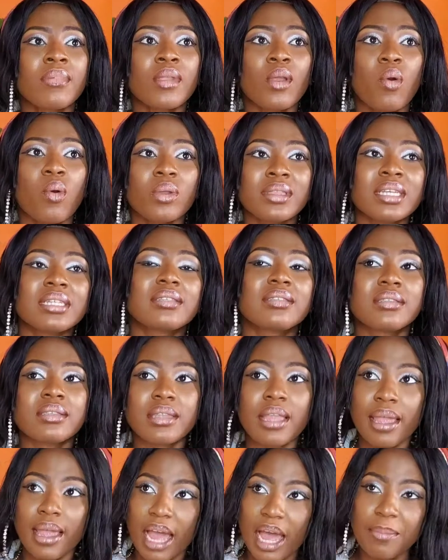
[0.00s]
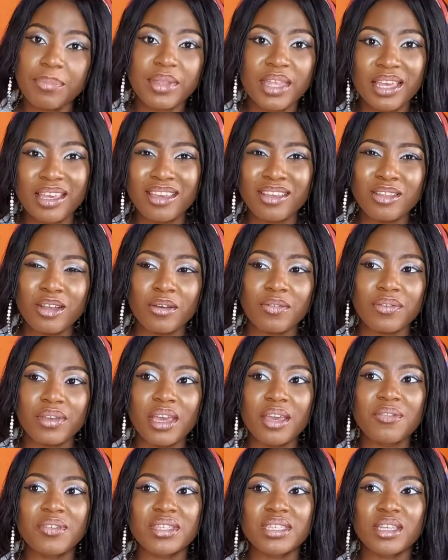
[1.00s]
this thing I'm thinking of,
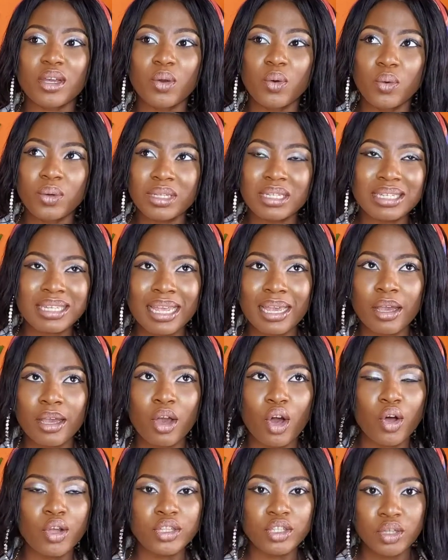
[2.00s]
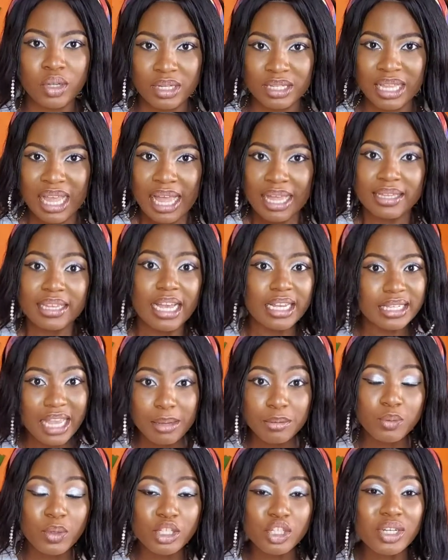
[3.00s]
if it's a good thing or not. There are times
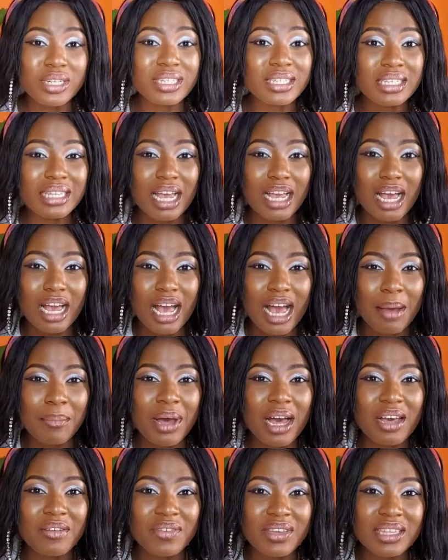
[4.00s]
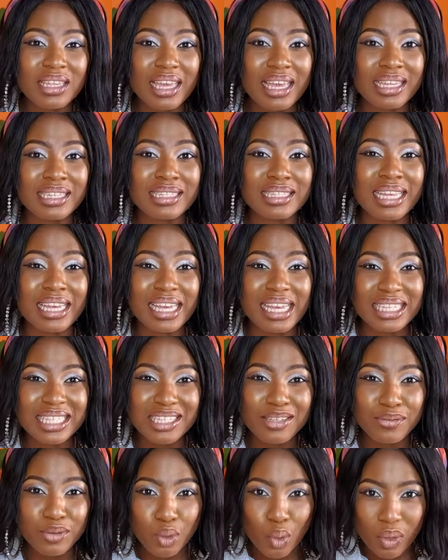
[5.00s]
when just I'm having a
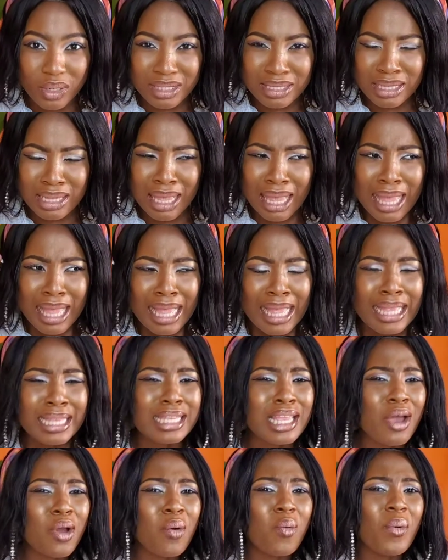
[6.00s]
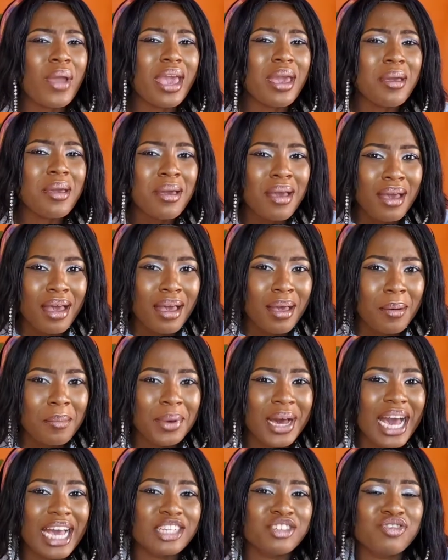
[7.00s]
negative thought, the way
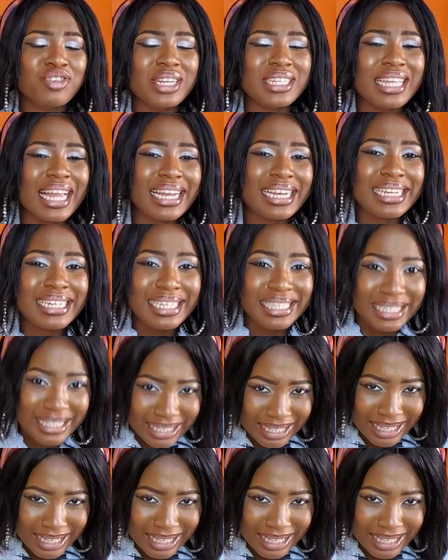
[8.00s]
my adrenaline